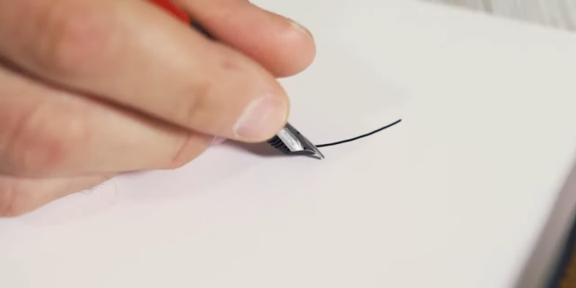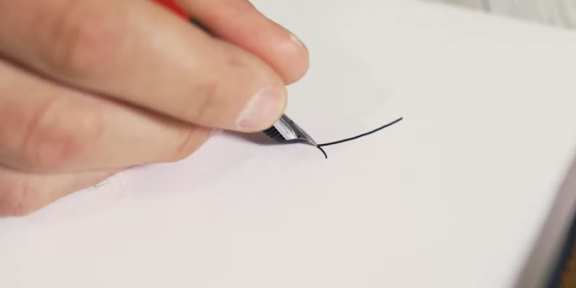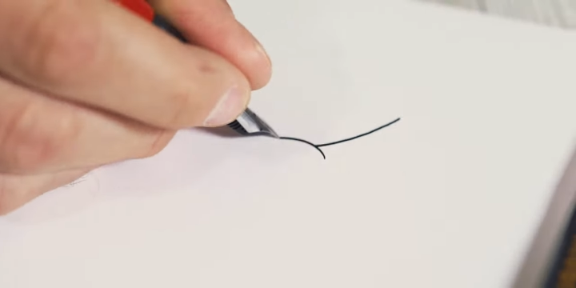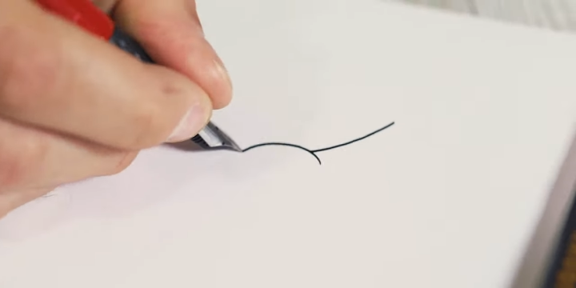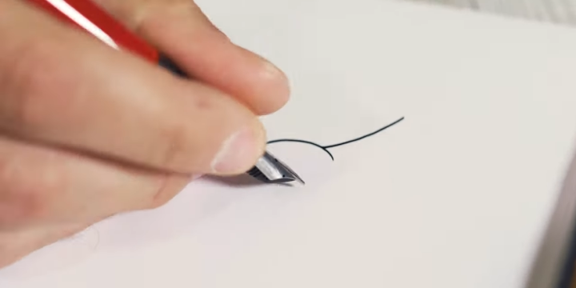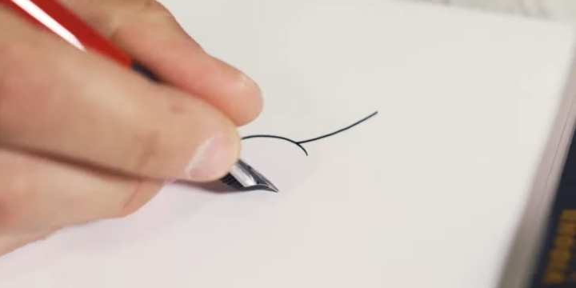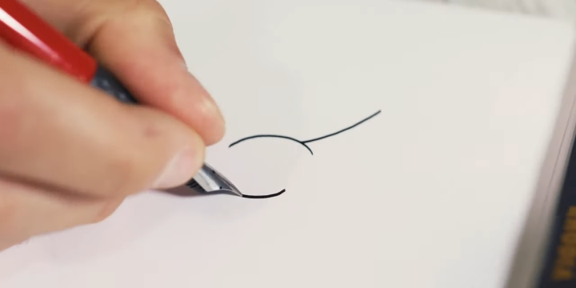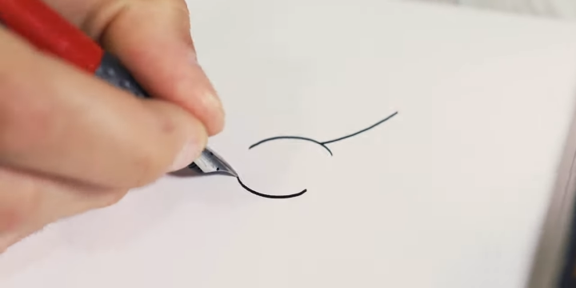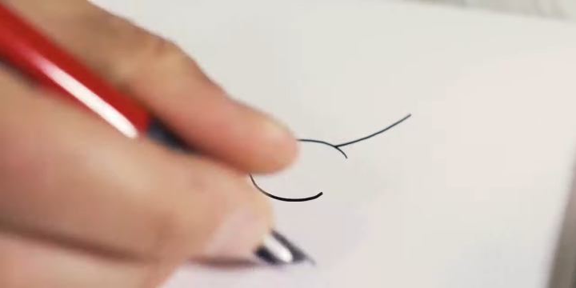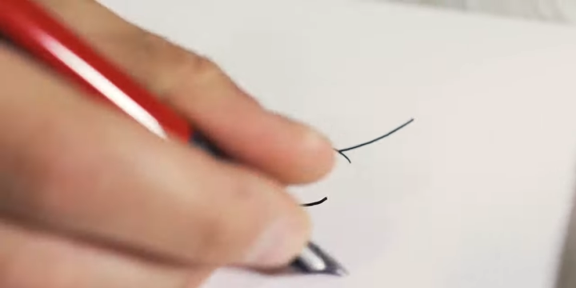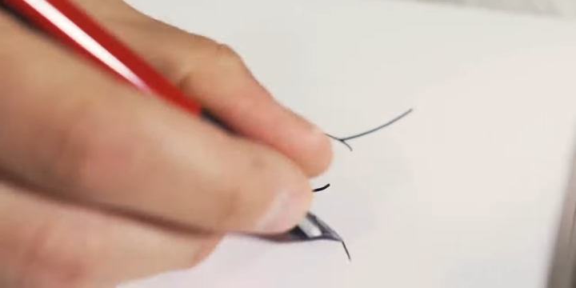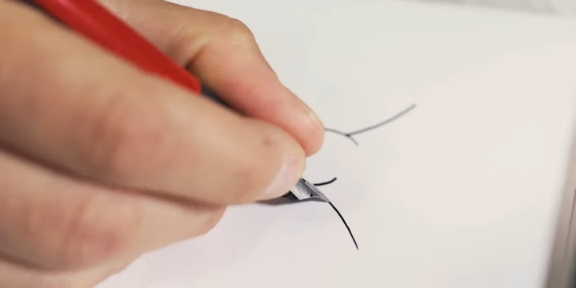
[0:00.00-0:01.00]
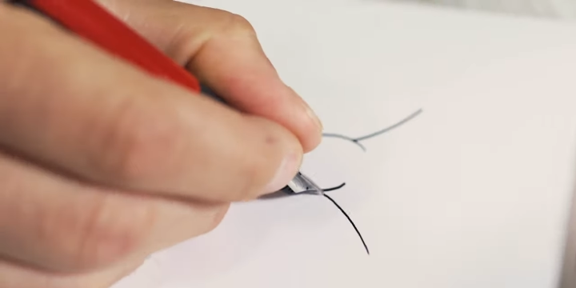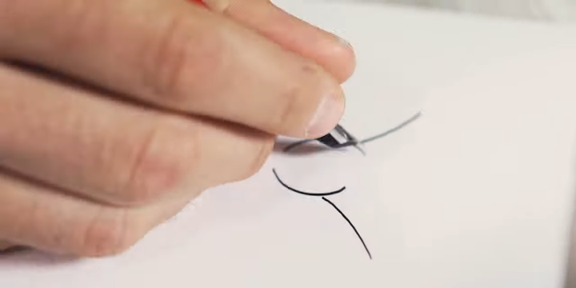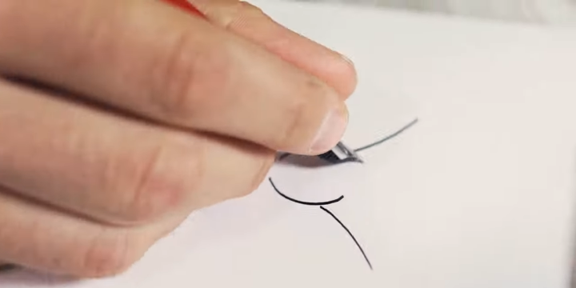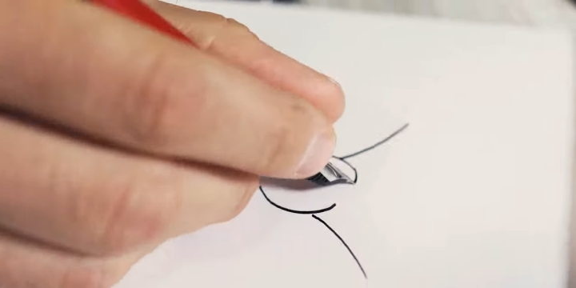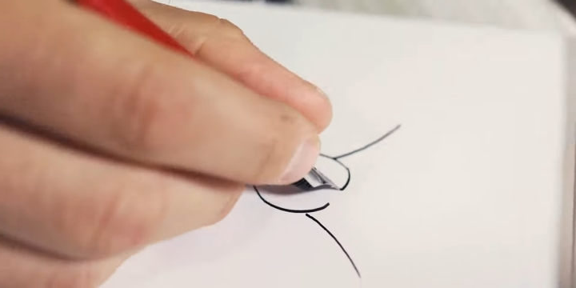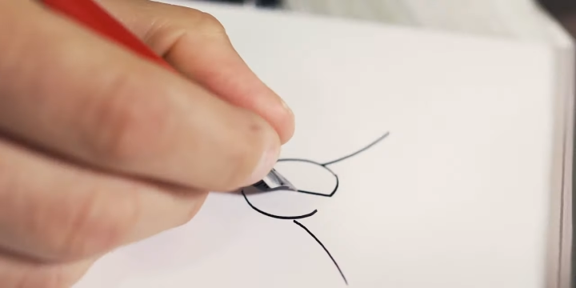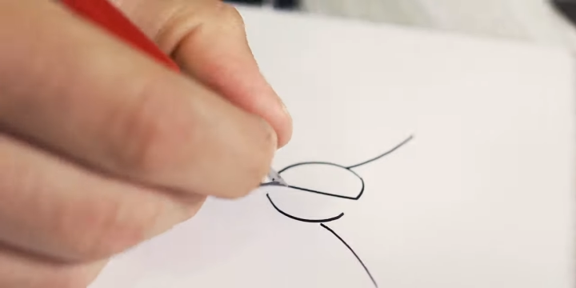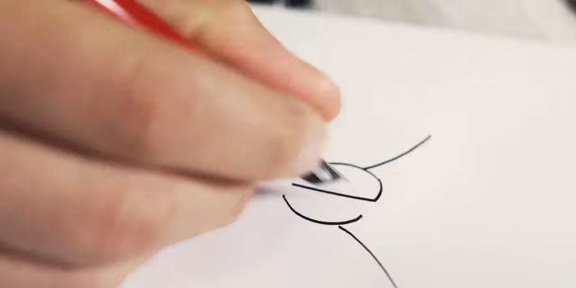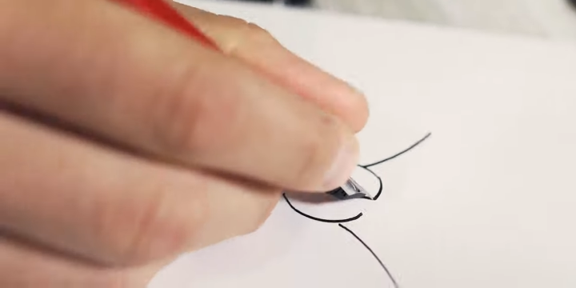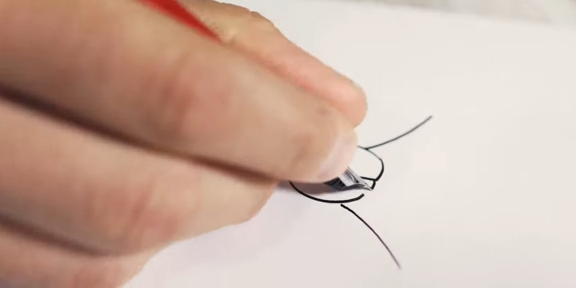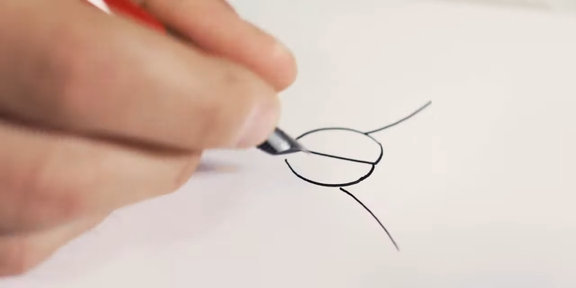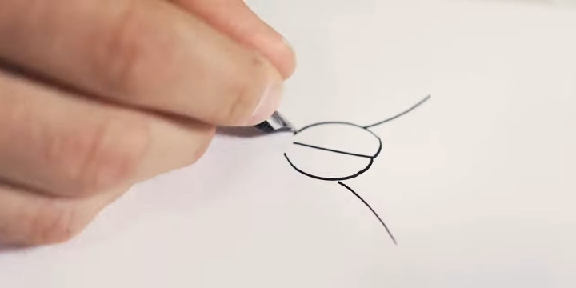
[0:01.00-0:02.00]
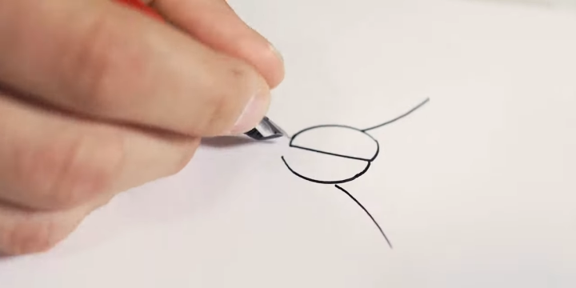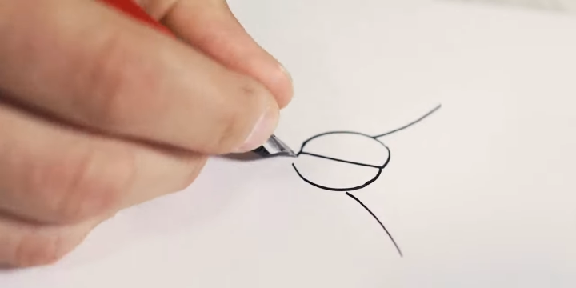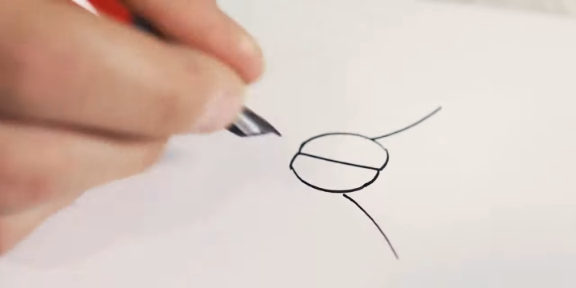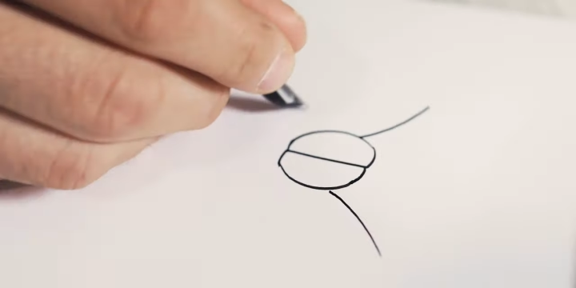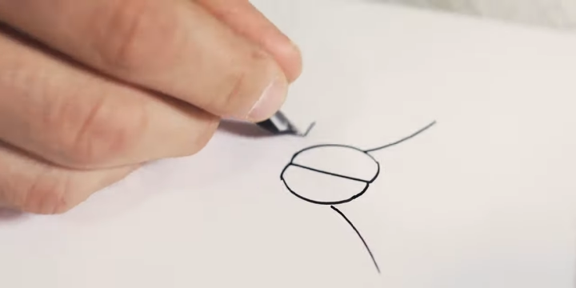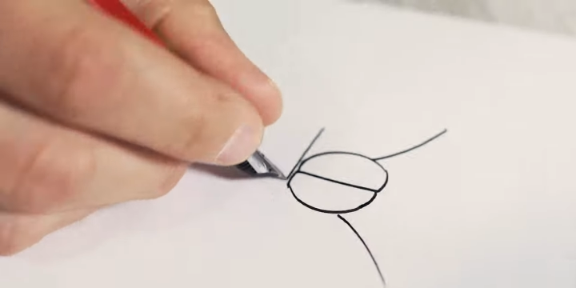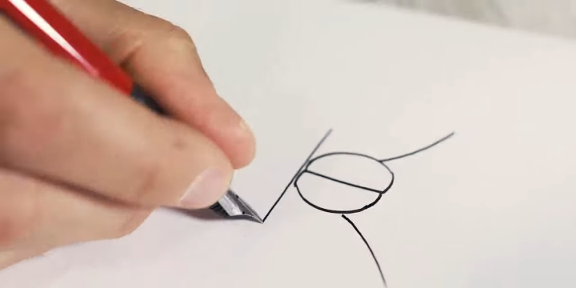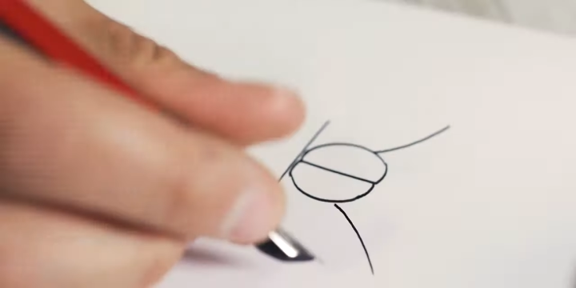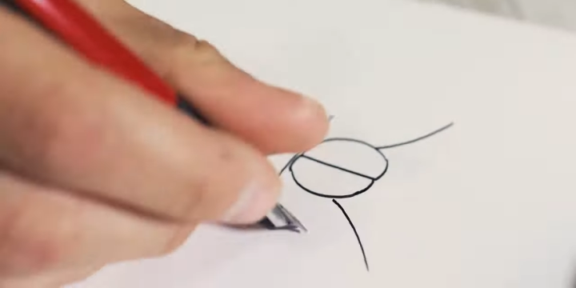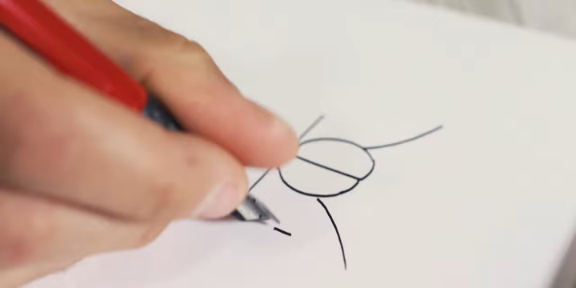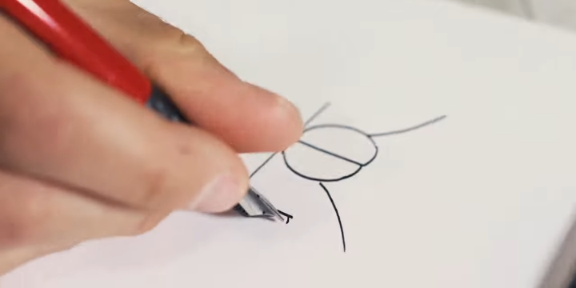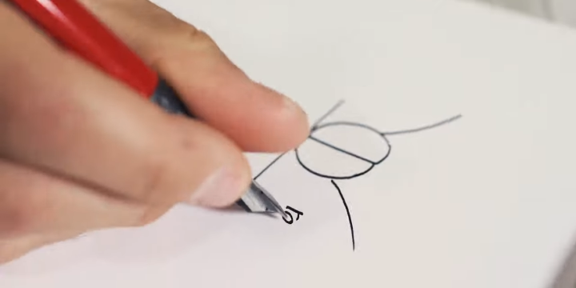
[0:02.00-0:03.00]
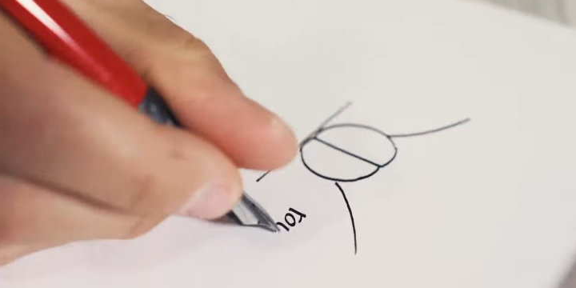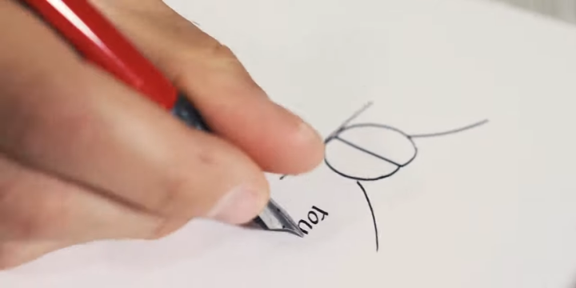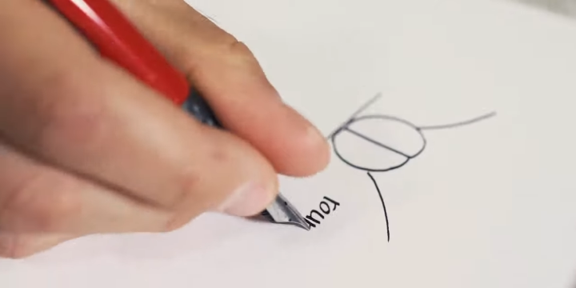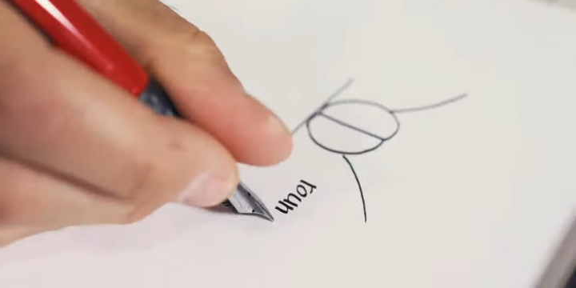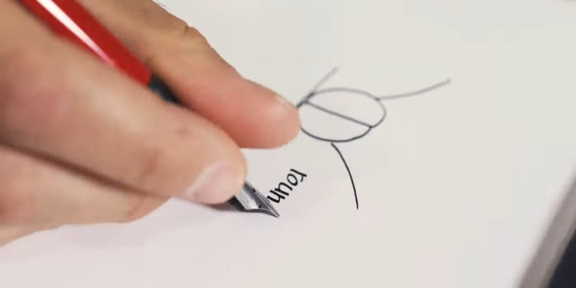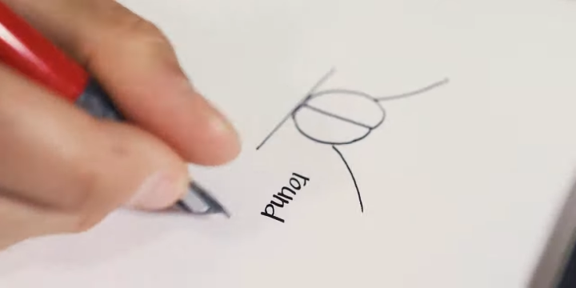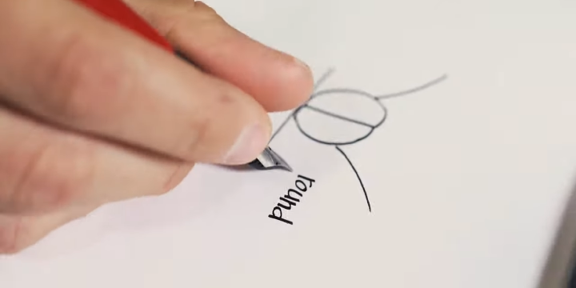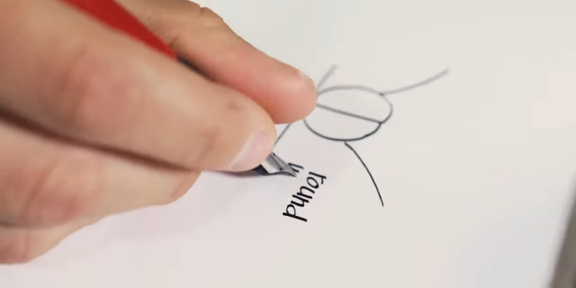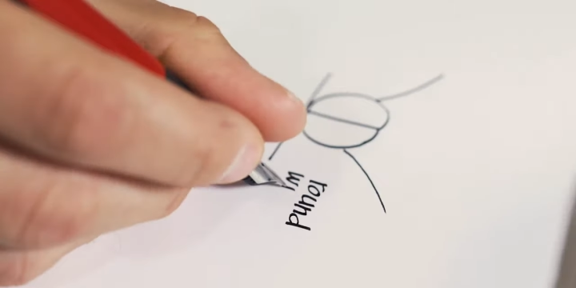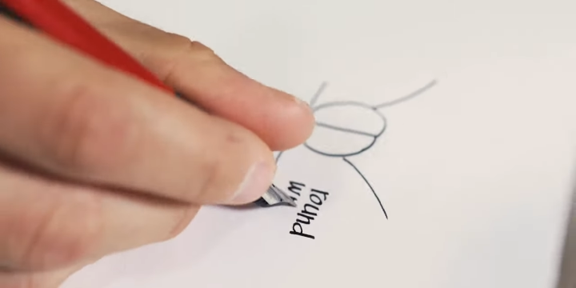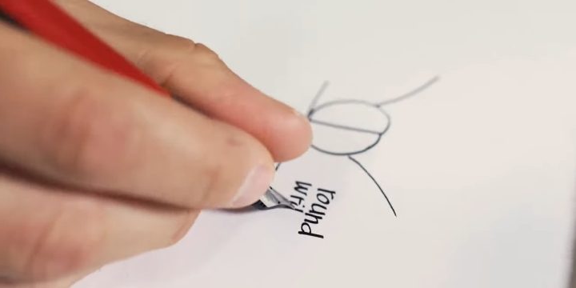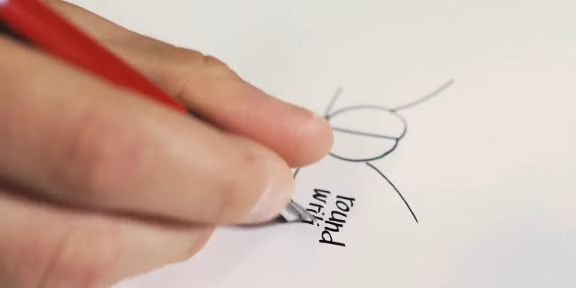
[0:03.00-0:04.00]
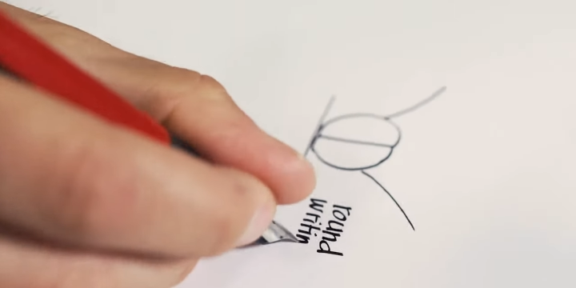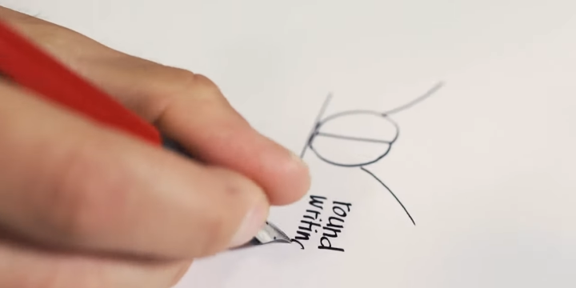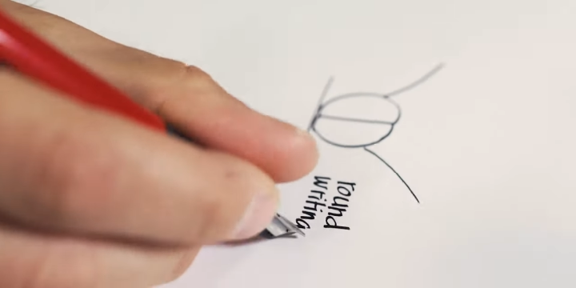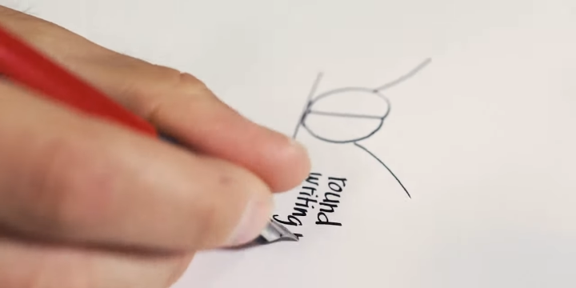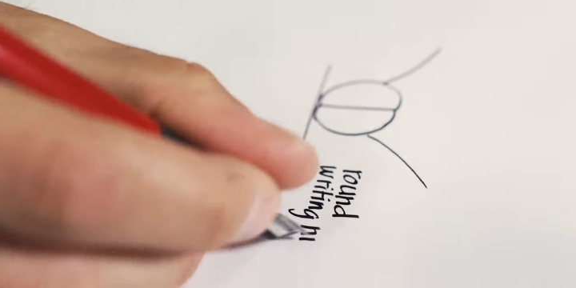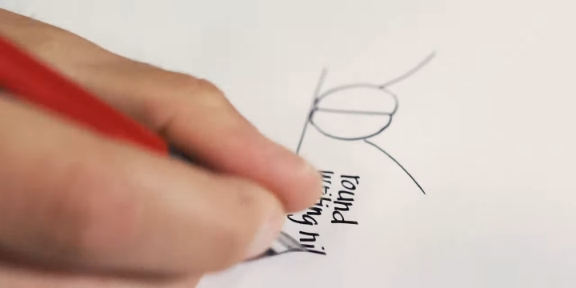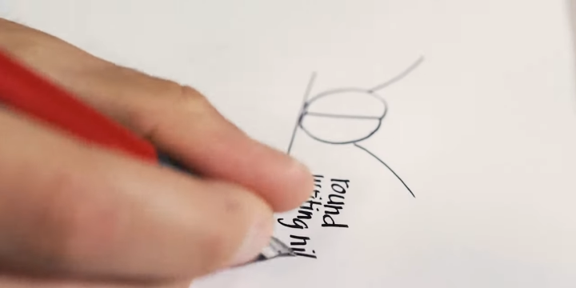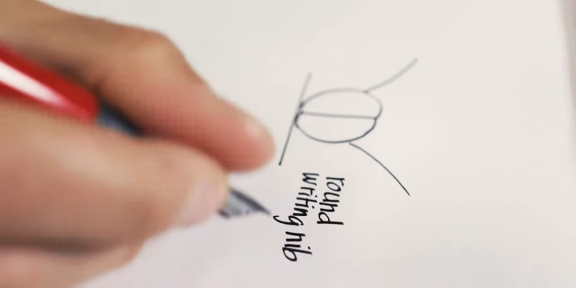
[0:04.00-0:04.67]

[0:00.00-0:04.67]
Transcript: (no speaker visible)